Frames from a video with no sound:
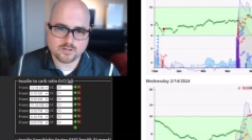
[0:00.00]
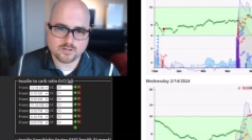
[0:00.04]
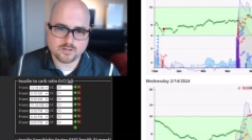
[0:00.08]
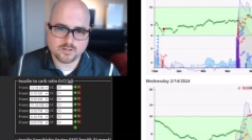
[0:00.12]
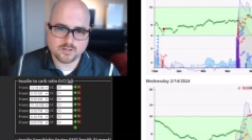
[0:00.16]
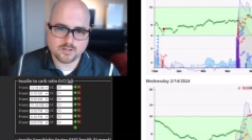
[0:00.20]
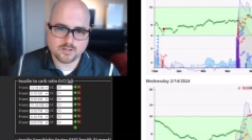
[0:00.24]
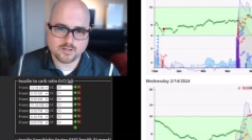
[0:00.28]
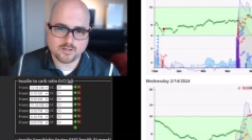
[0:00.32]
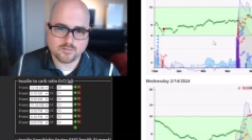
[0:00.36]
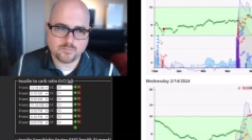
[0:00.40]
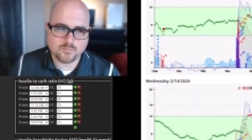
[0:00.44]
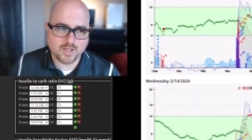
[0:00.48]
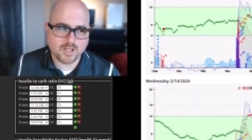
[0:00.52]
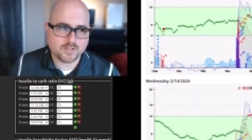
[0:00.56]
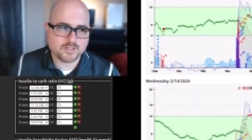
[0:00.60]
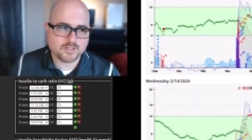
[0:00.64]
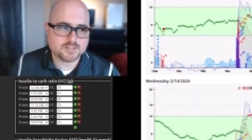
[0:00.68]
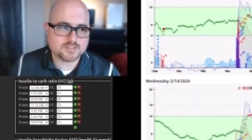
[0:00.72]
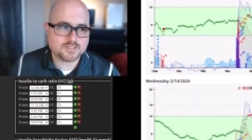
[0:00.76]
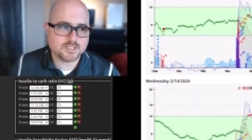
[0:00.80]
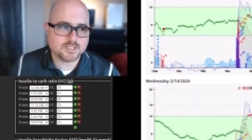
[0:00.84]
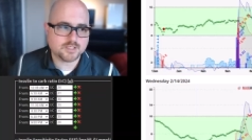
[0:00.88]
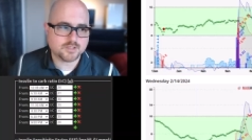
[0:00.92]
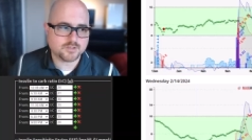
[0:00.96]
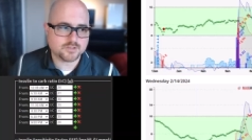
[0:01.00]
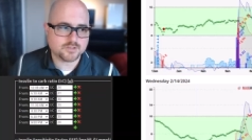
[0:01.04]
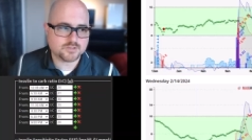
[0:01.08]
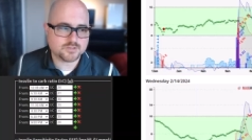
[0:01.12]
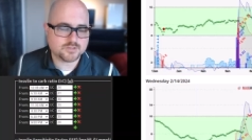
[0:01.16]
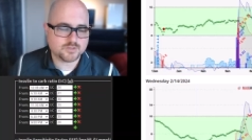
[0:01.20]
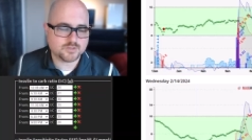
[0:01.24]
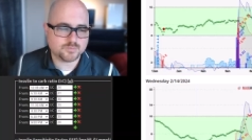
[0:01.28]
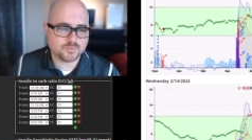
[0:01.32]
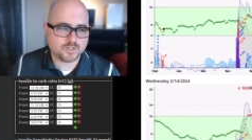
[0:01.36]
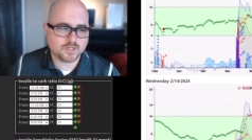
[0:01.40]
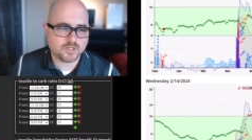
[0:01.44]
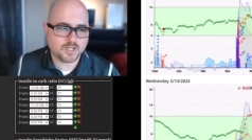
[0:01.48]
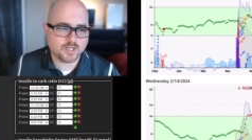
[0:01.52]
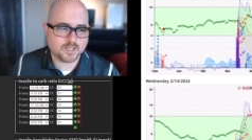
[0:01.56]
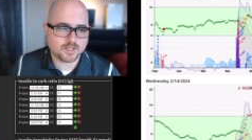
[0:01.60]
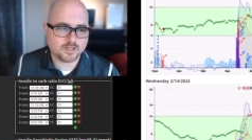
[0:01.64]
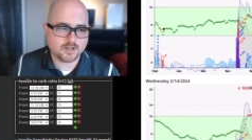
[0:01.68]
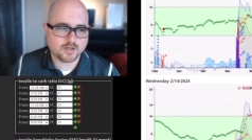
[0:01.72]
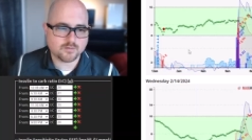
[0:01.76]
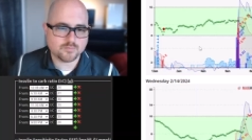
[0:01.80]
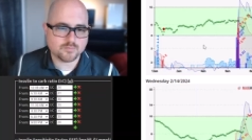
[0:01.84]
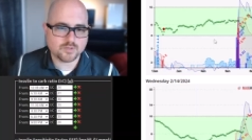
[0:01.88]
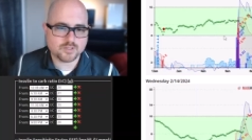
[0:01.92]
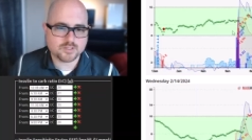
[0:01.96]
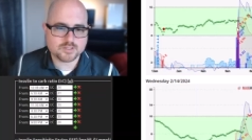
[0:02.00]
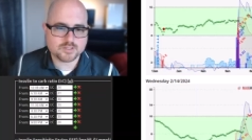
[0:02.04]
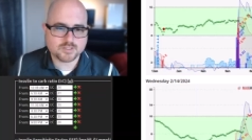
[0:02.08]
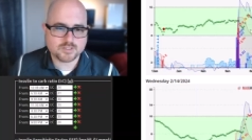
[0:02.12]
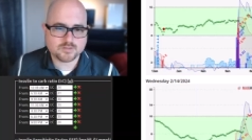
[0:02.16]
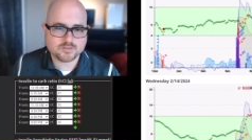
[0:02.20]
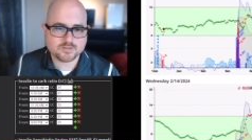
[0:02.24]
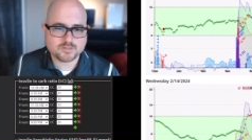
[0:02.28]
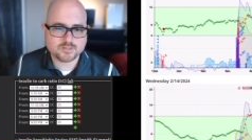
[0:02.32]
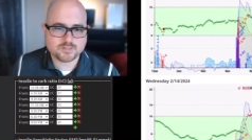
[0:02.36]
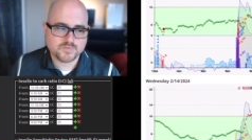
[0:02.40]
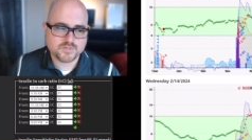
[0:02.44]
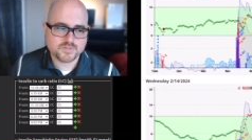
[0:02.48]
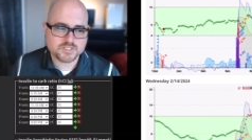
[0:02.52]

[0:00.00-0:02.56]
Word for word: uh, balancing your super high carb ratios.